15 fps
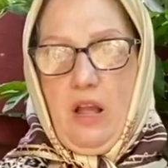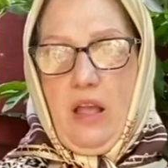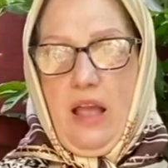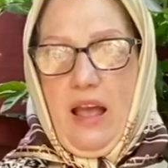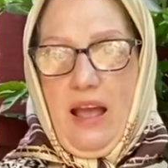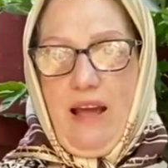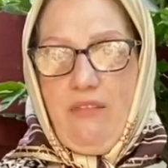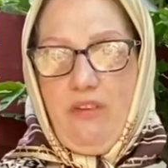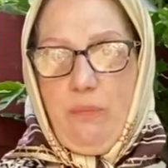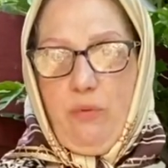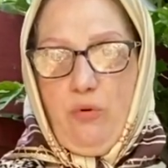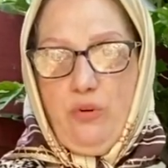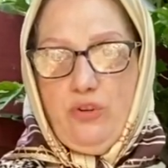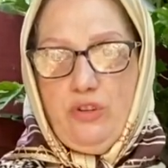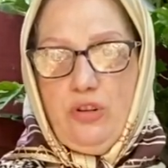have a
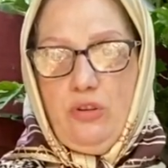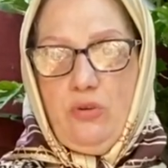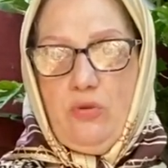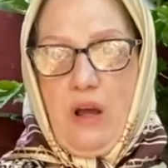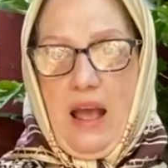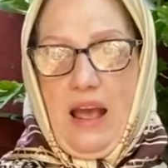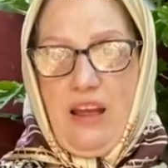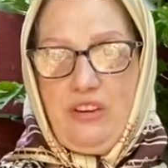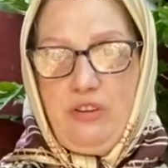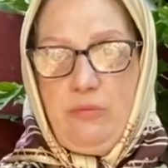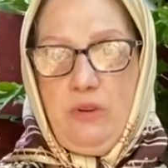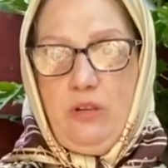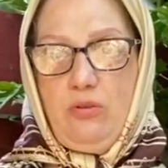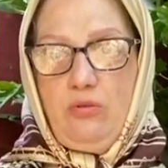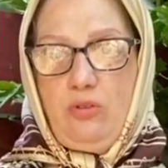person who asked
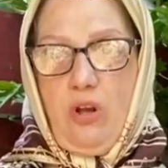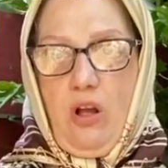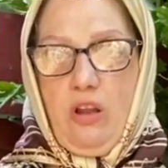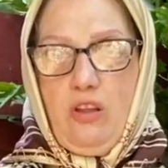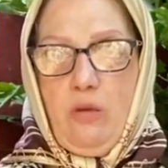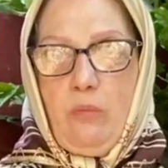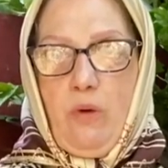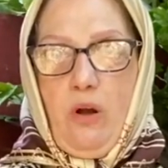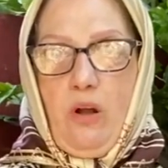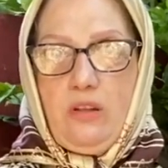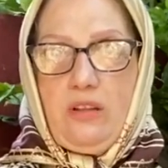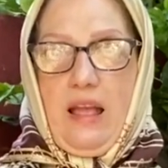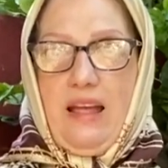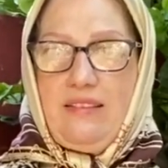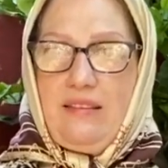me to talk about
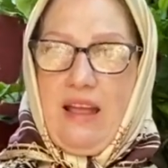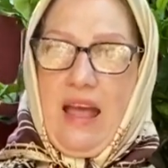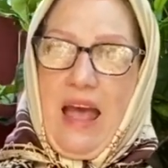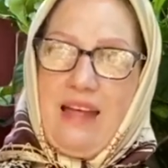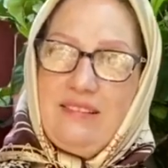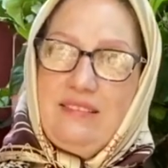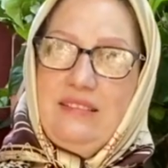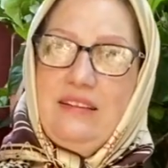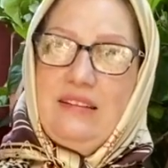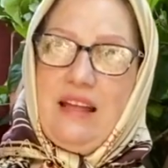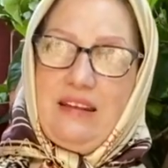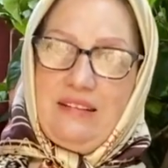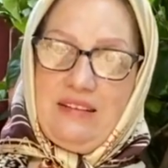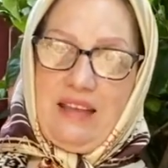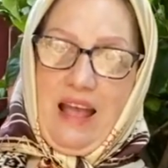acid
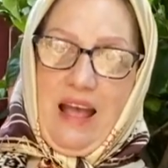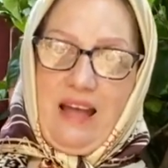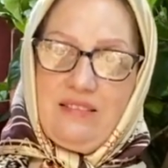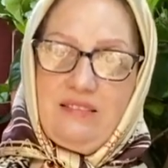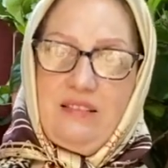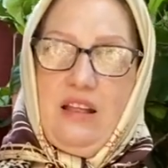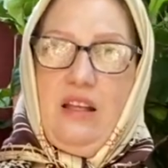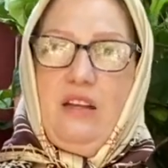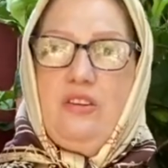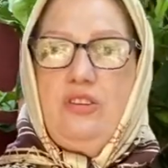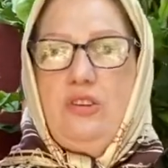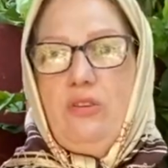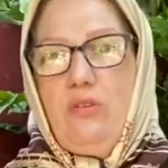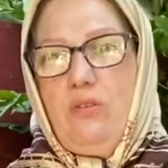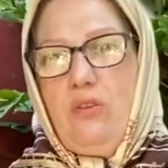and gas.
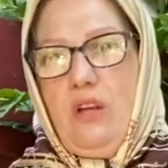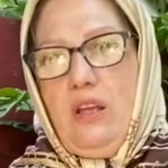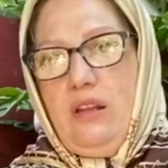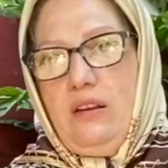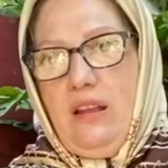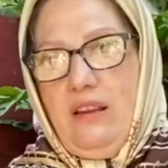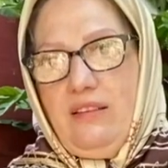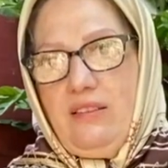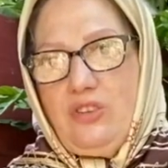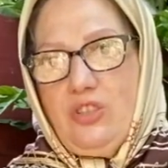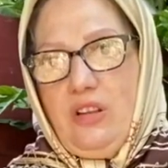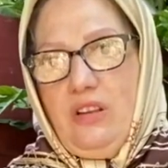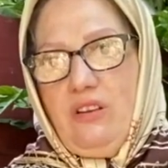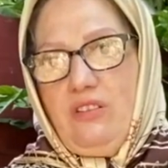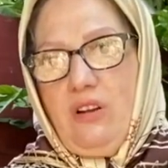So next
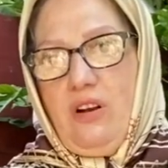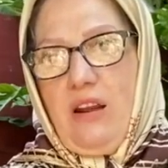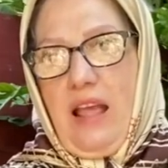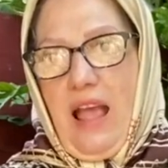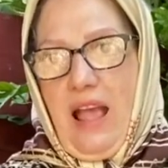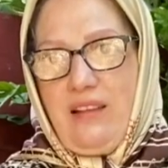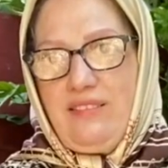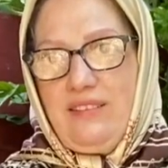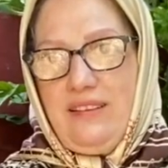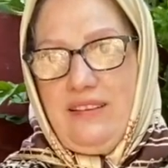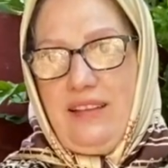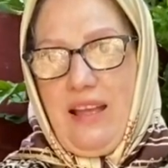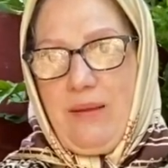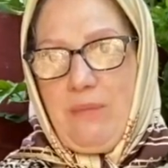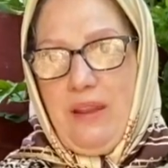session is on
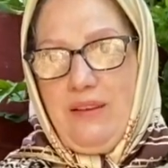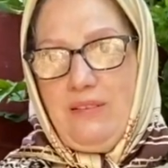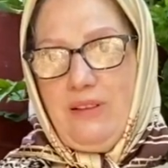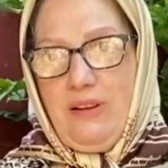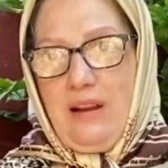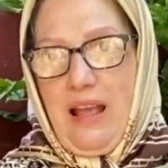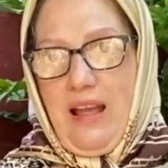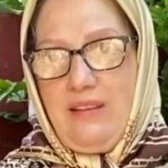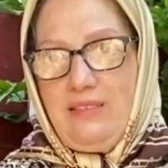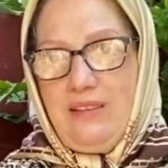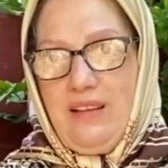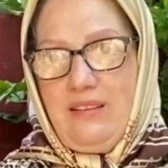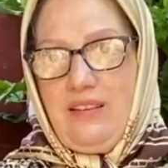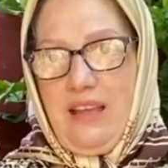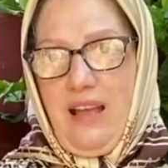acid, based on acid
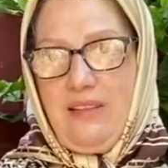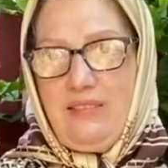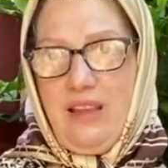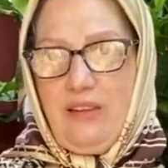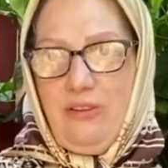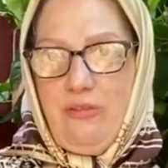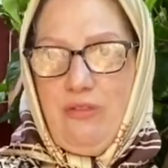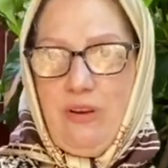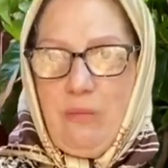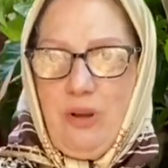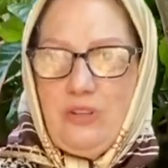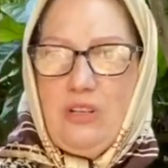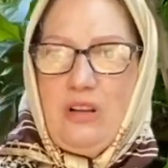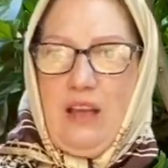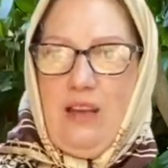and gas. Thank you very
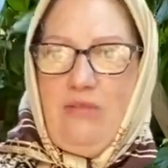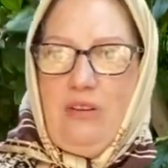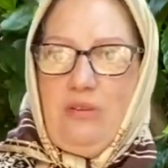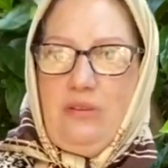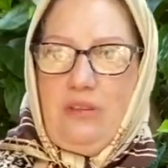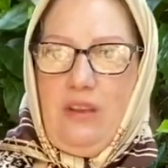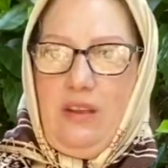much, and have a good day.